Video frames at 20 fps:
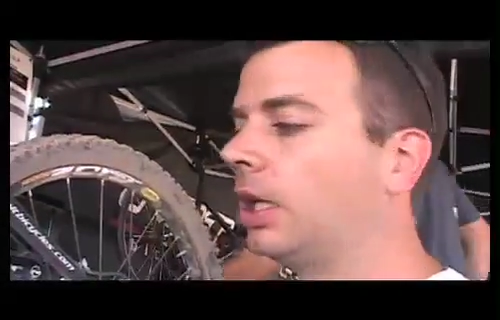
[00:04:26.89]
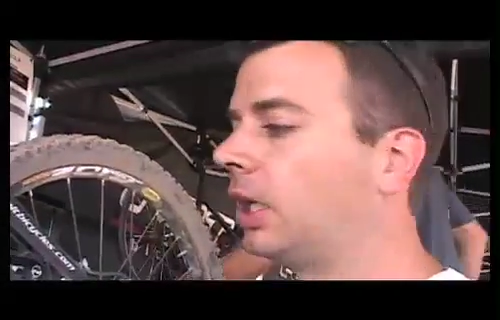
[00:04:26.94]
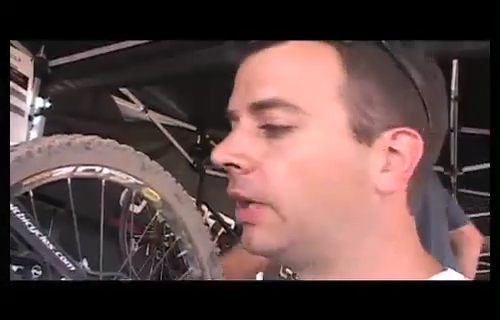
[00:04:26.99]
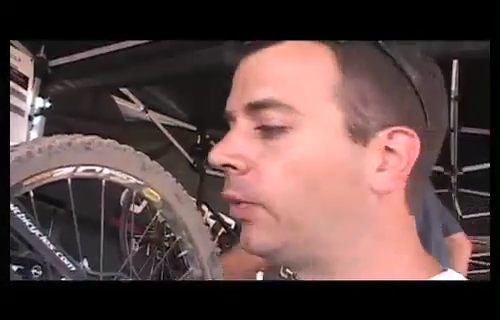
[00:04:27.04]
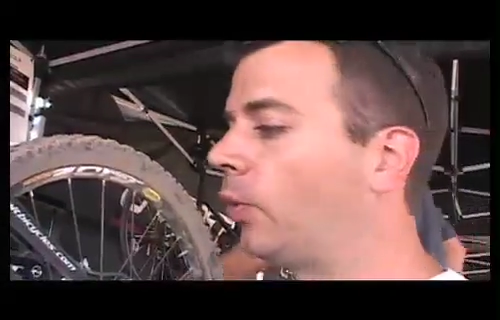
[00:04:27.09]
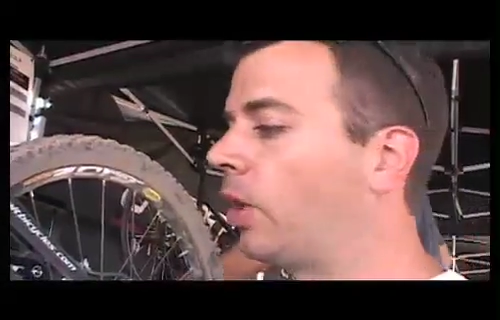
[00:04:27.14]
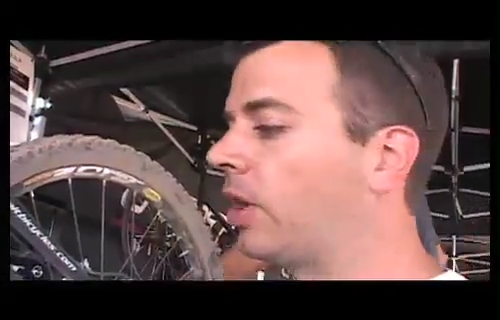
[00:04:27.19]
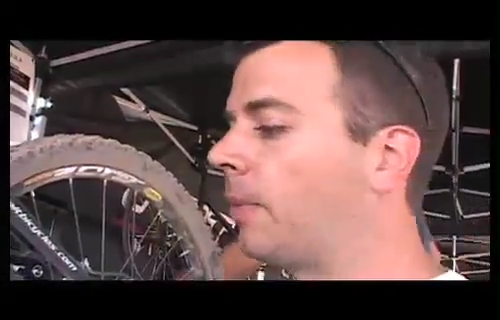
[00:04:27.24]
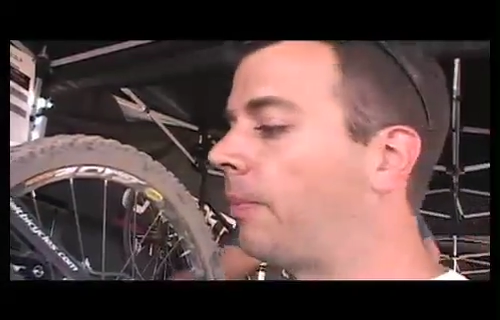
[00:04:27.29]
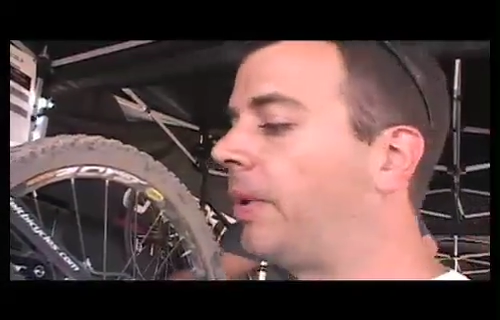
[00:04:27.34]

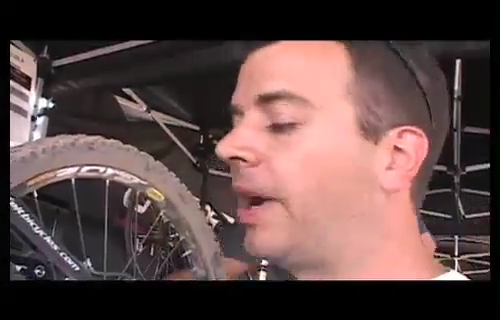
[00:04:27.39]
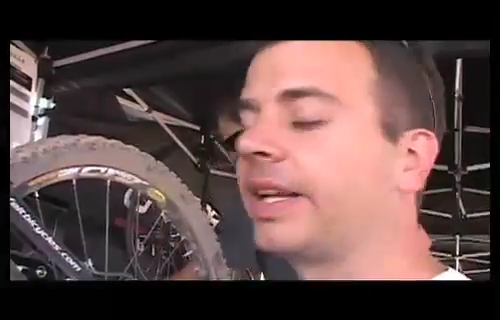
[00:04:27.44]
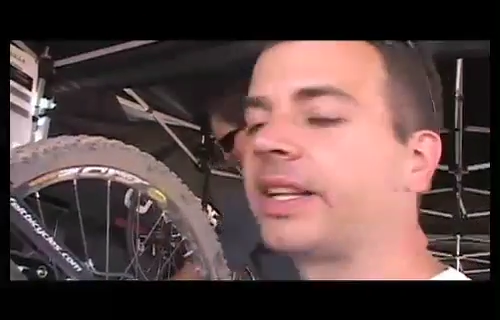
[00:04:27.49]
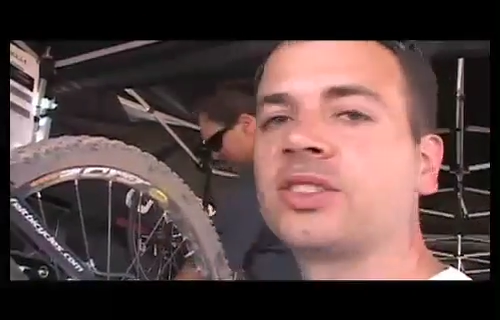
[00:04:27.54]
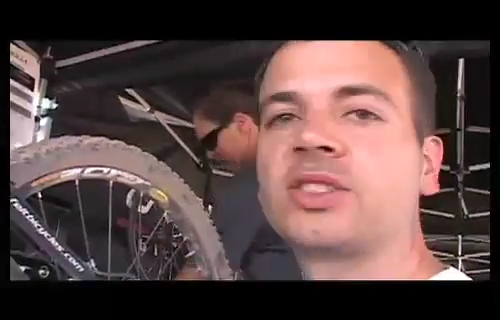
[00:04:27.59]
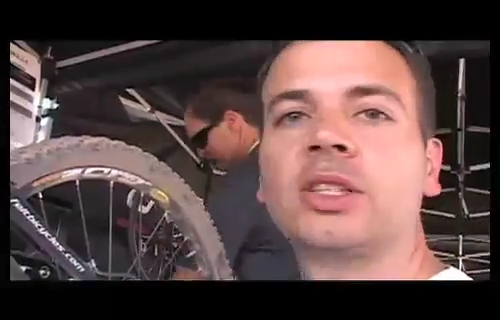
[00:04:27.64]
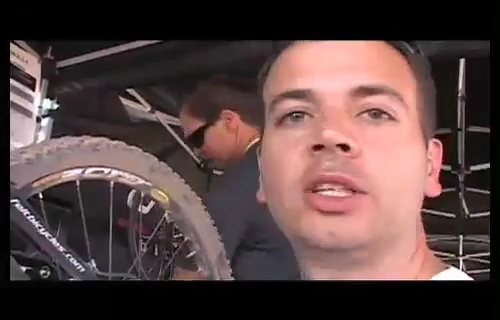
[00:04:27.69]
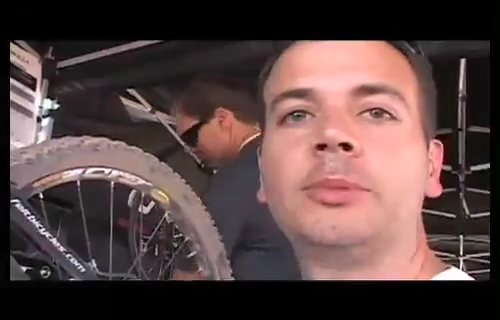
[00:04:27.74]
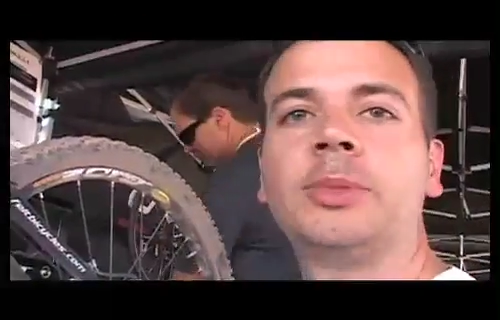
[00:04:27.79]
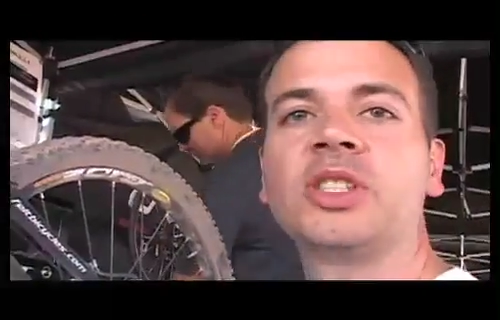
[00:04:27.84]
If you want a bike
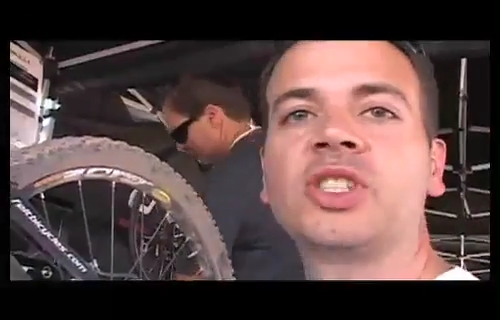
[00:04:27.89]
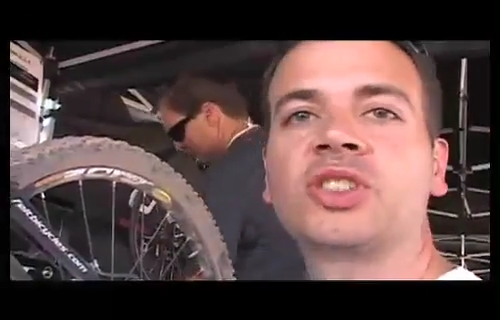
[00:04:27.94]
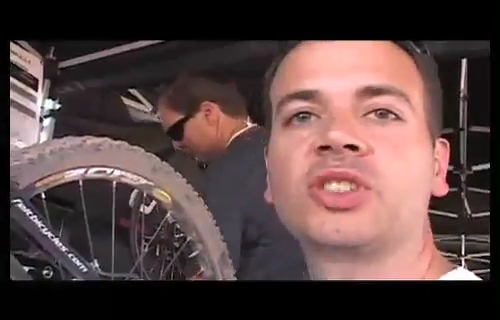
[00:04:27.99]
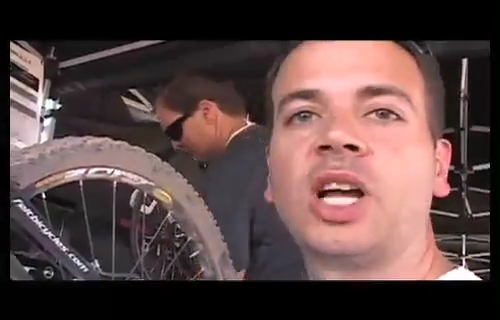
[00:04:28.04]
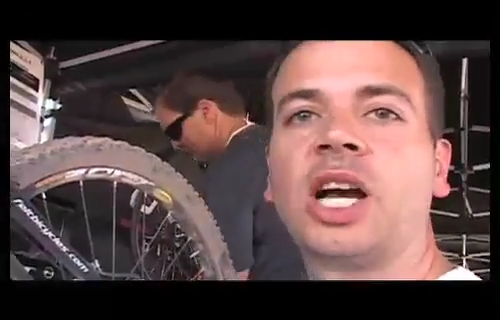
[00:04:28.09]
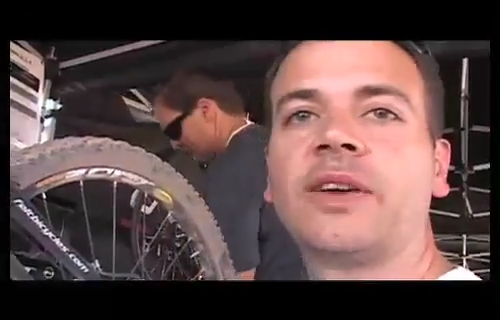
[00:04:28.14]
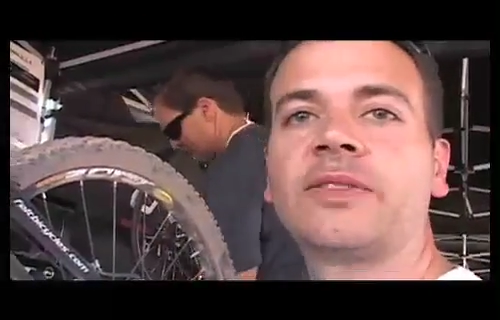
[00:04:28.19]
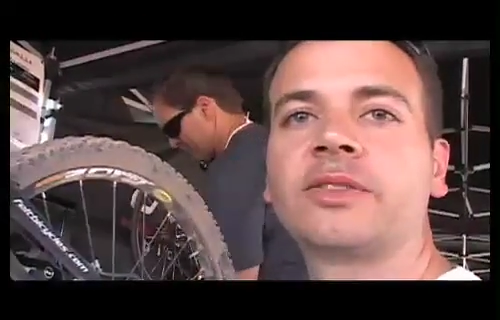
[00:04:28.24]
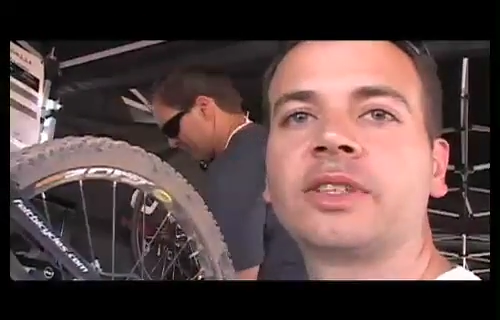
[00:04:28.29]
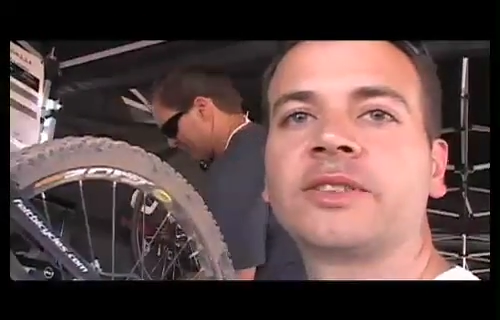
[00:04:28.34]
that's a little bit
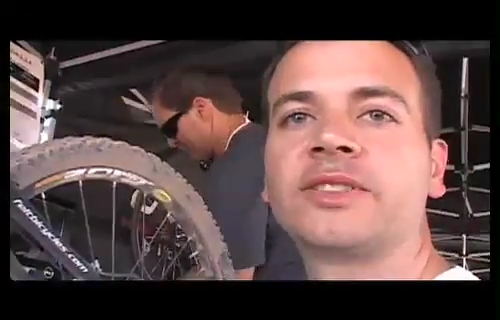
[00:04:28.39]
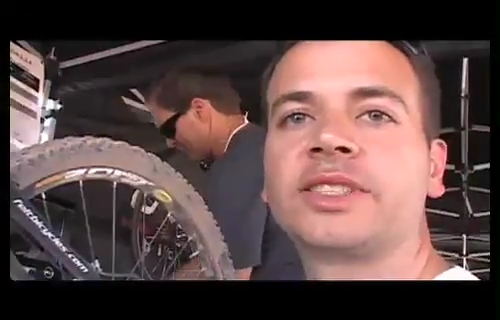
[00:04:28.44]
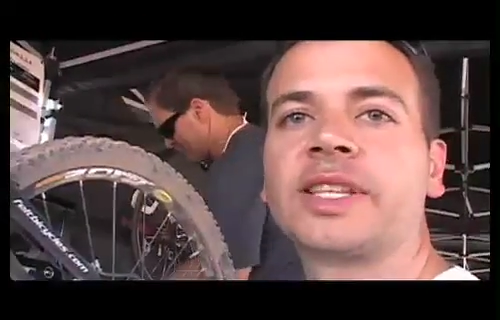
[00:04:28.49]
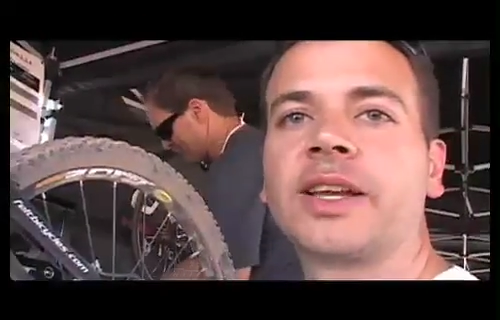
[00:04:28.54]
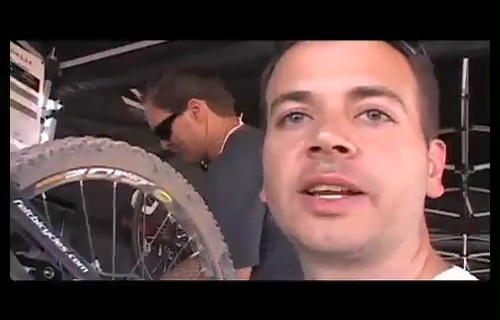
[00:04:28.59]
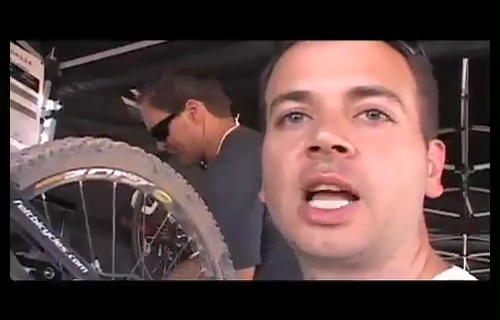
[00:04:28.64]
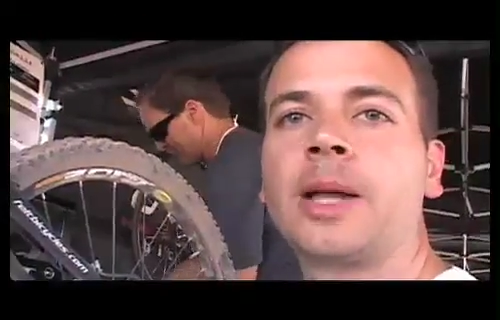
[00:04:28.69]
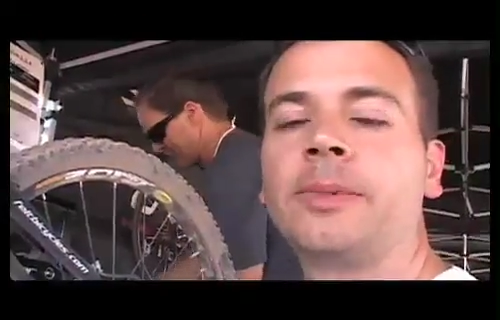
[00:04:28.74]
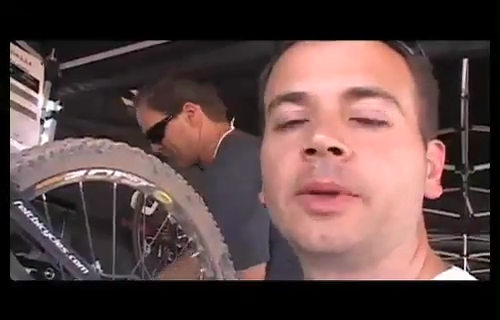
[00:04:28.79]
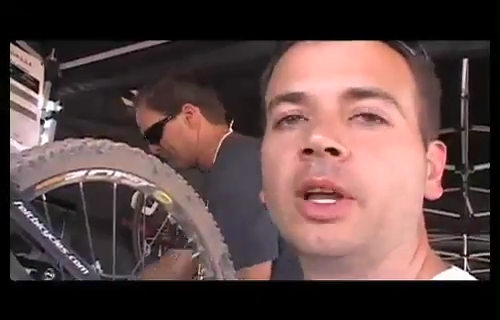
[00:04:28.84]
softer
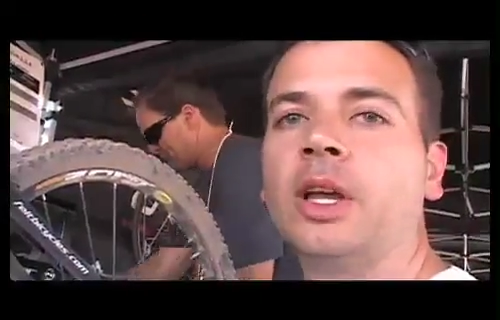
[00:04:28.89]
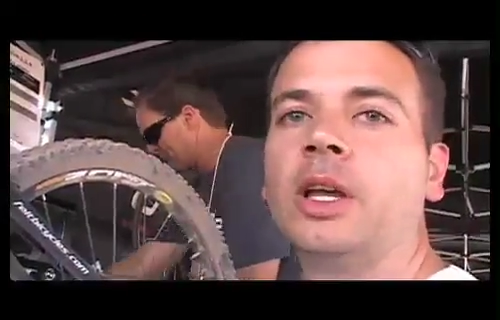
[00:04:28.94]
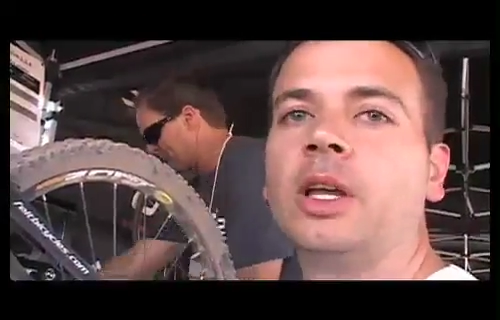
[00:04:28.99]
set up,